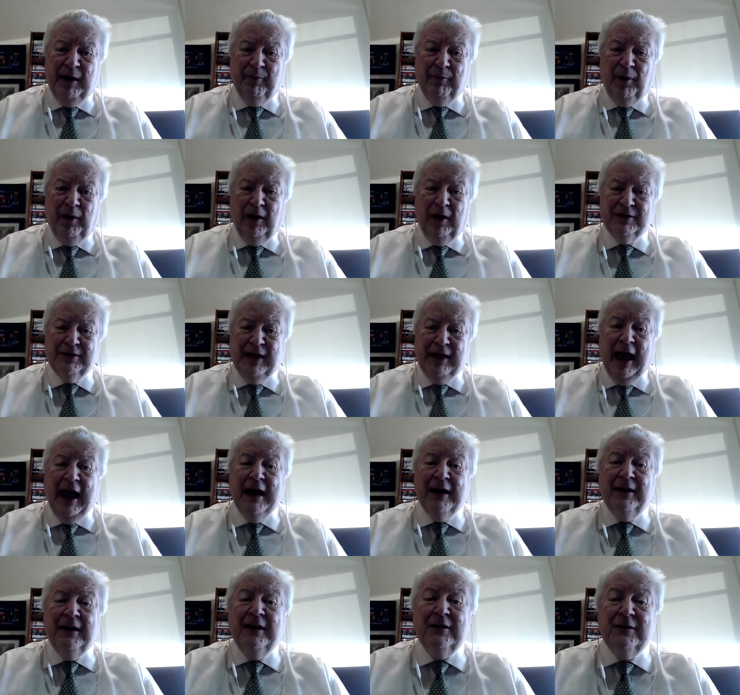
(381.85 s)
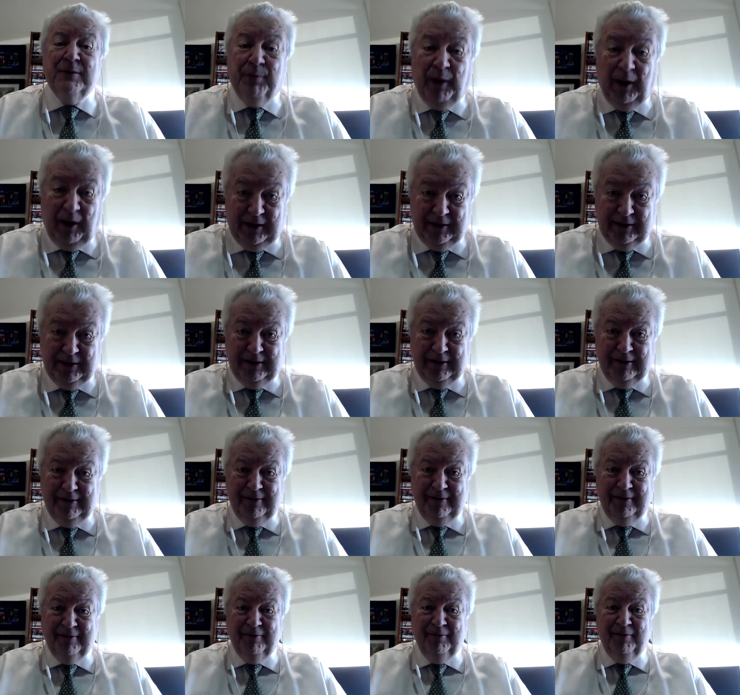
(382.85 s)
boss and his boss
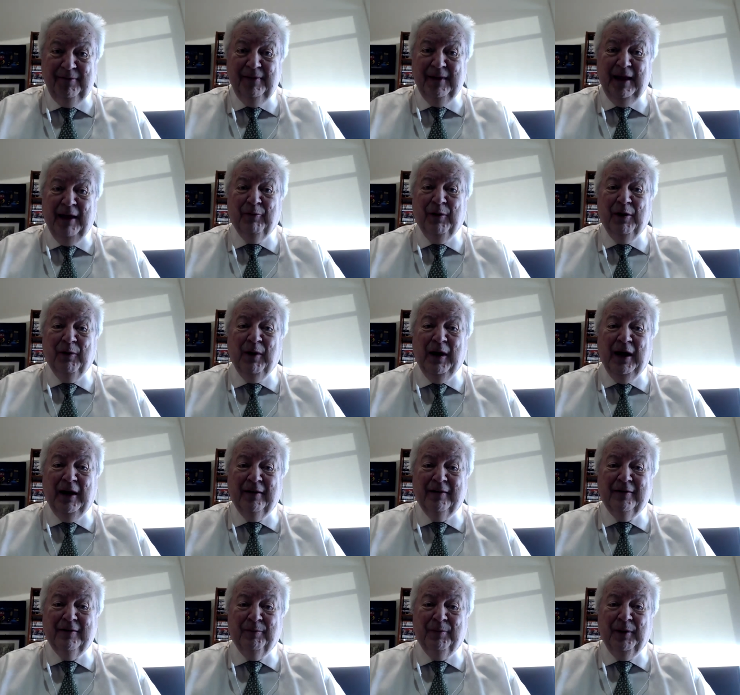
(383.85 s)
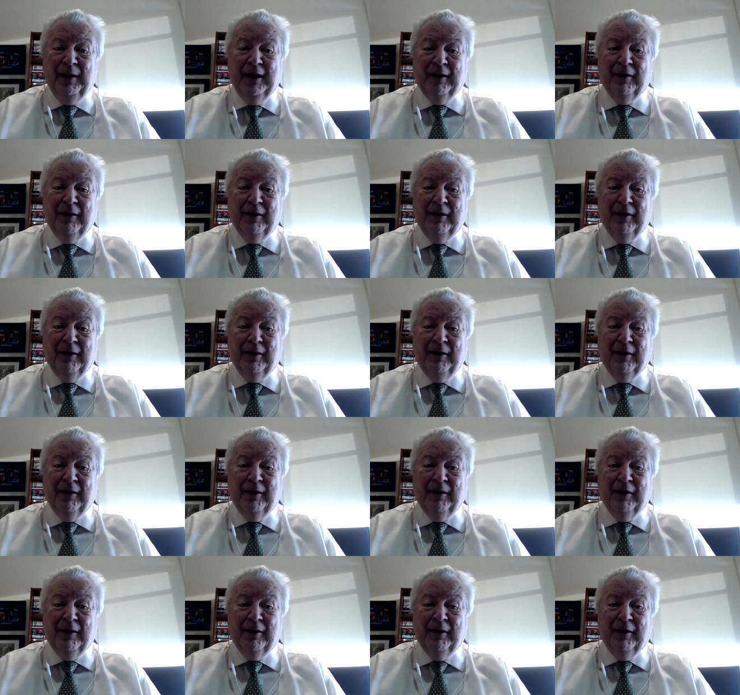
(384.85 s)
that we went to play